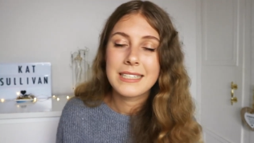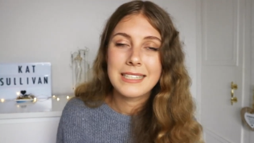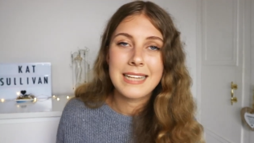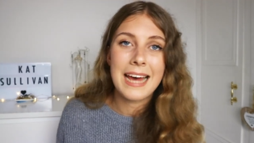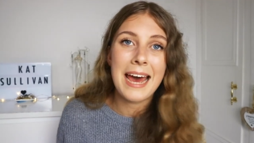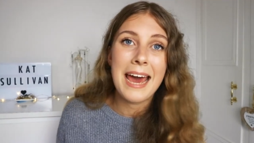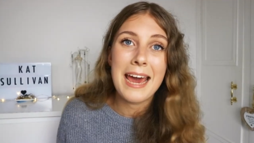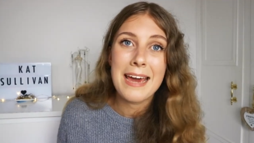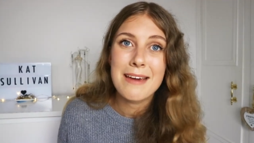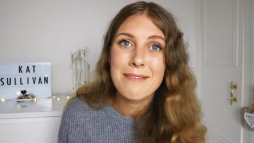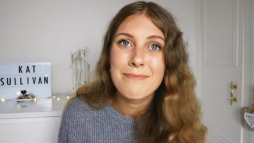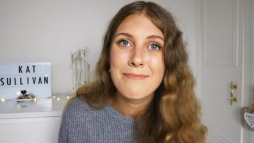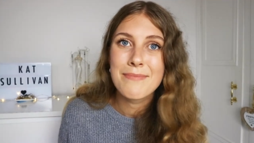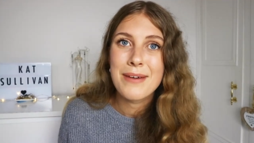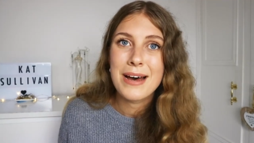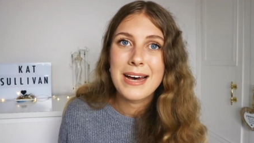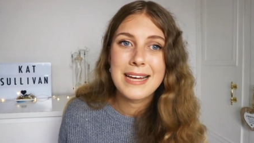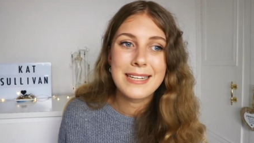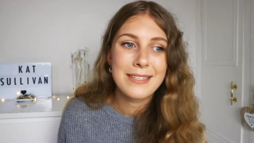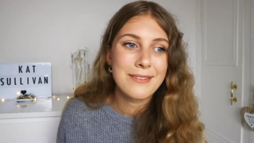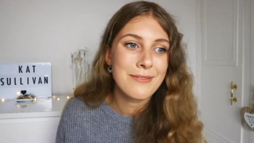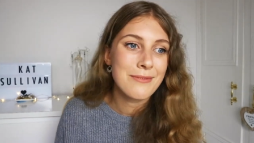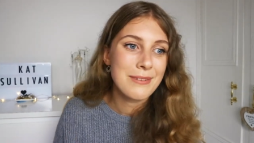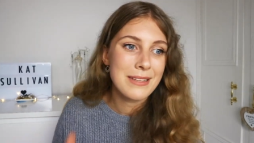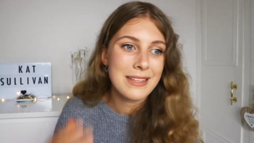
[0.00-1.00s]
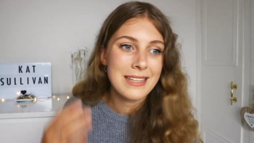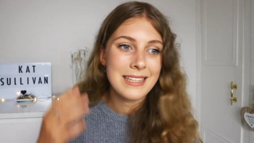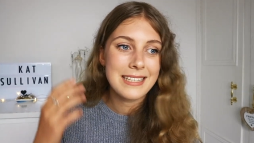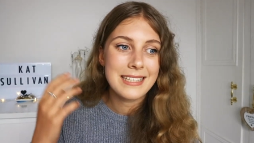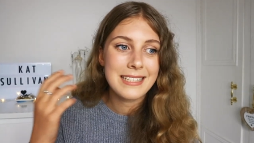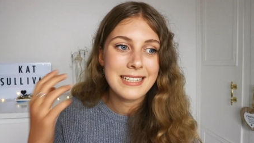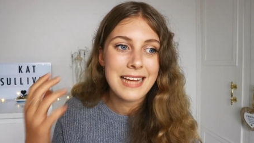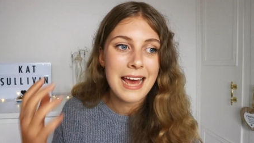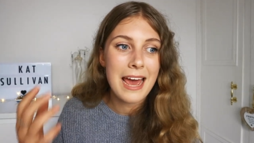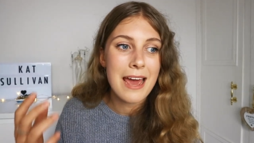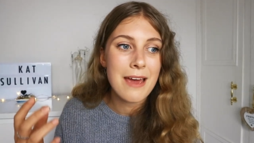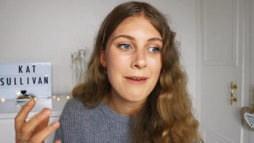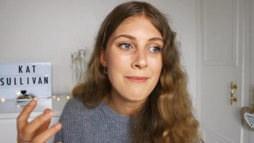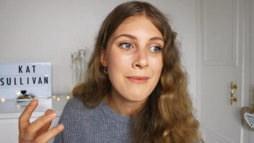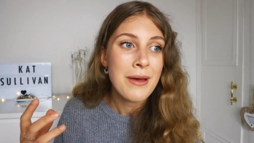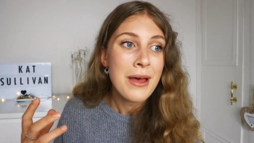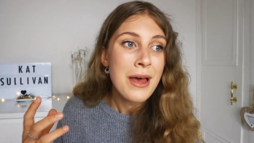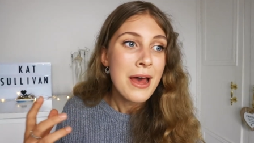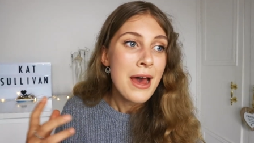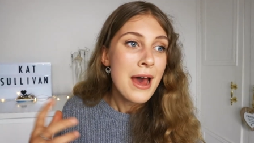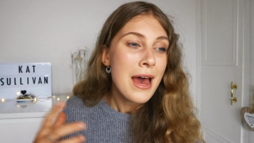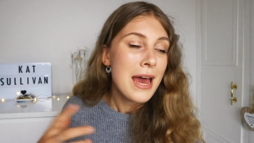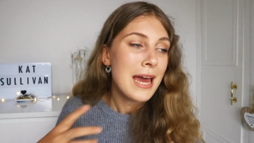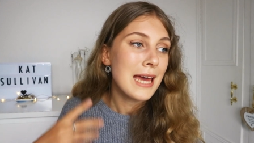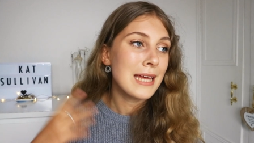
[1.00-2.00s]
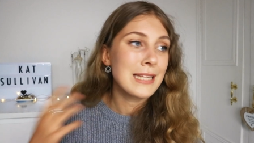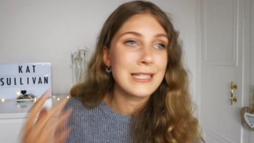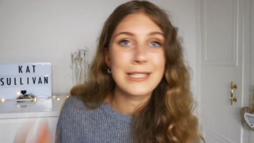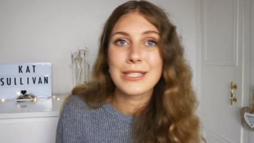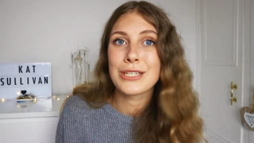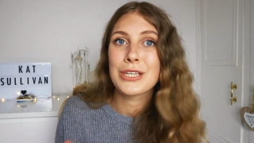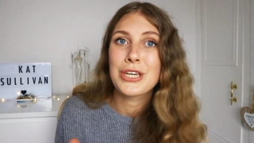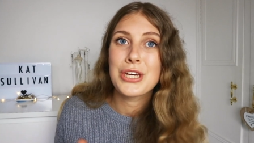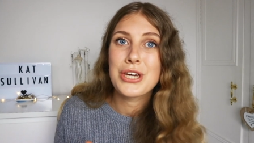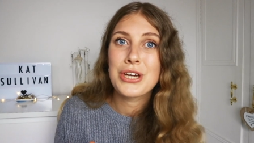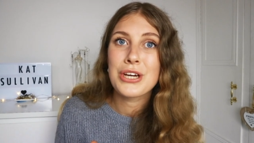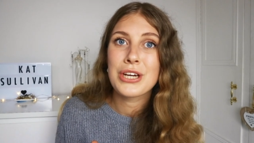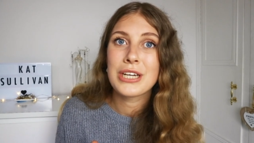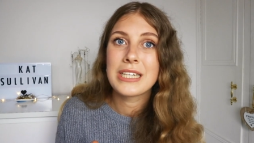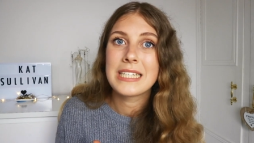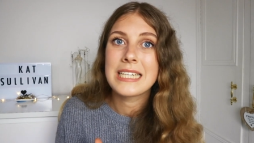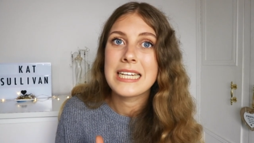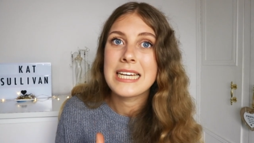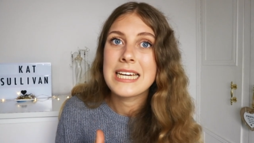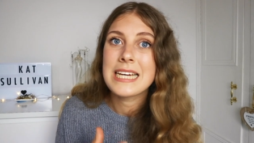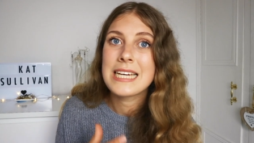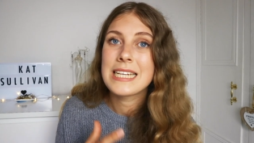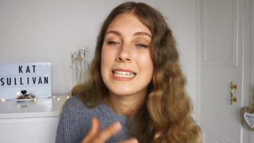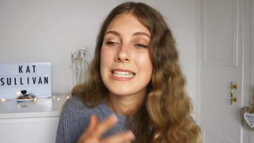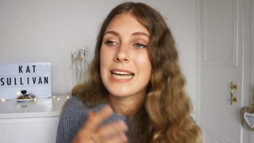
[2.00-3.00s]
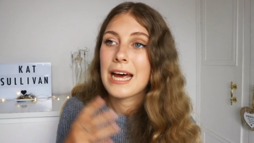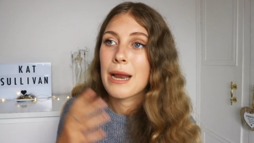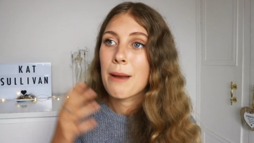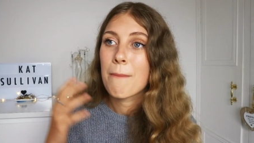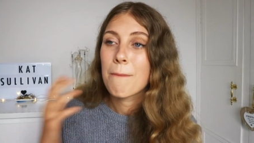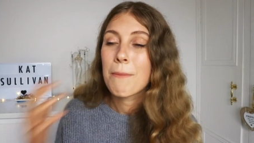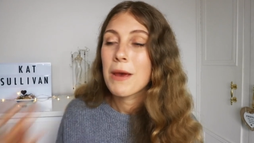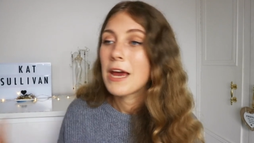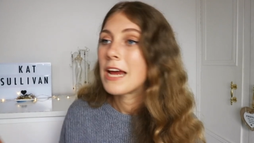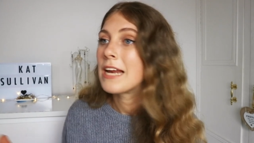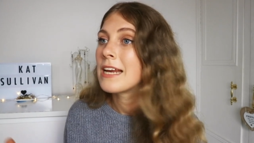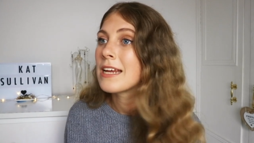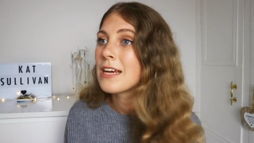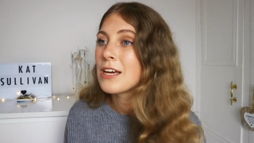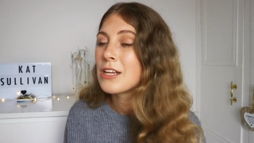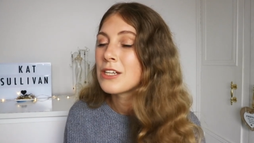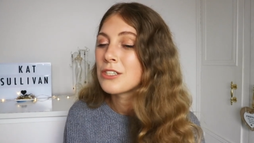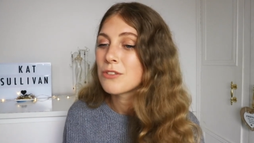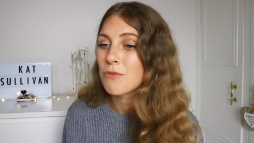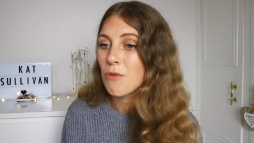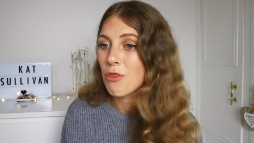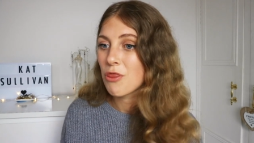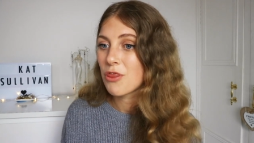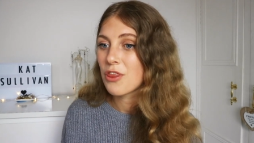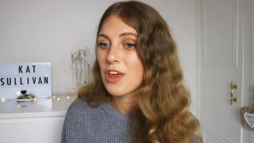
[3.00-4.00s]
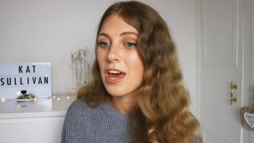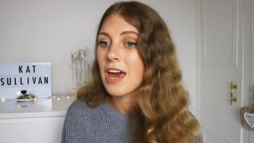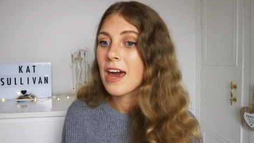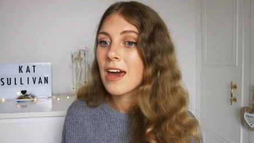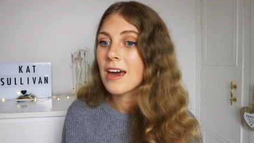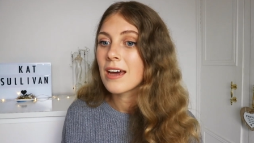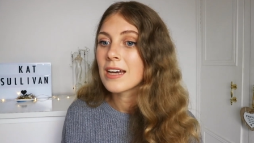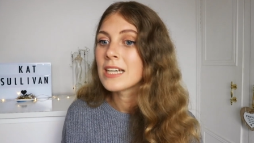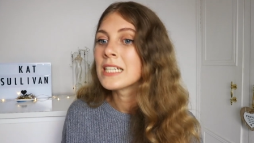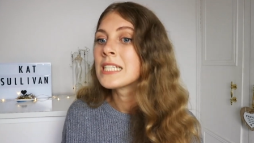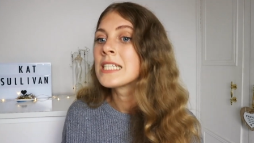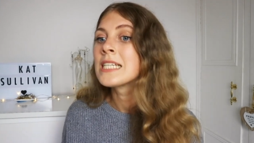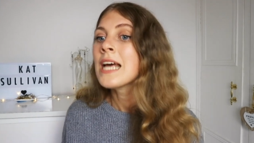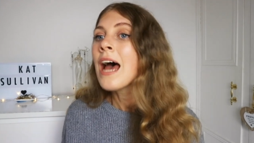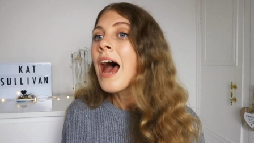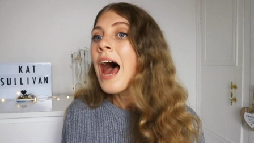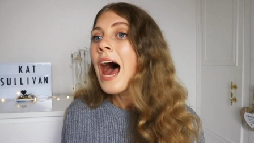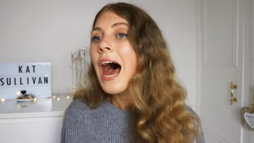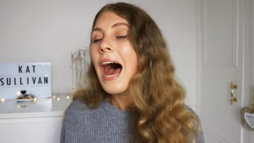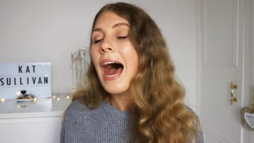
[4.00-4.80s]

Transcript: same person with the same insecurities and opinions on things